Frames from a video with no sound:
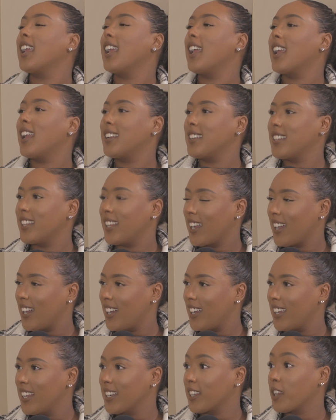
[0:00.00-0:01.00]

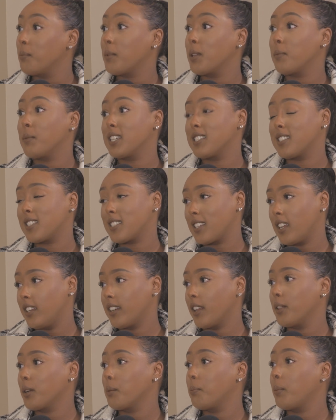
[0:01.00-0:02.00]
And commitment's
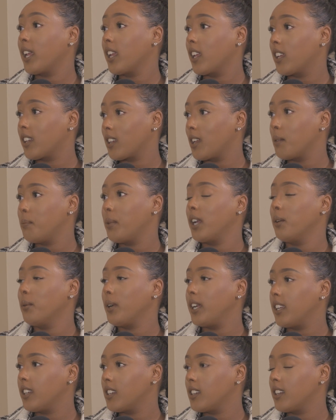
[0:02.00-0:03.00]
a big
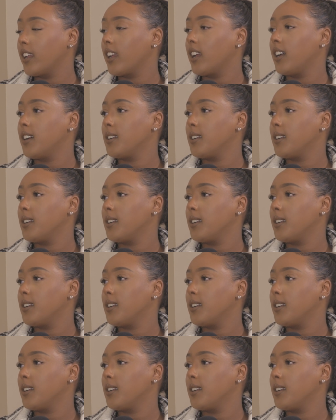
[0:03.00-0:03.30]
one. Yeah.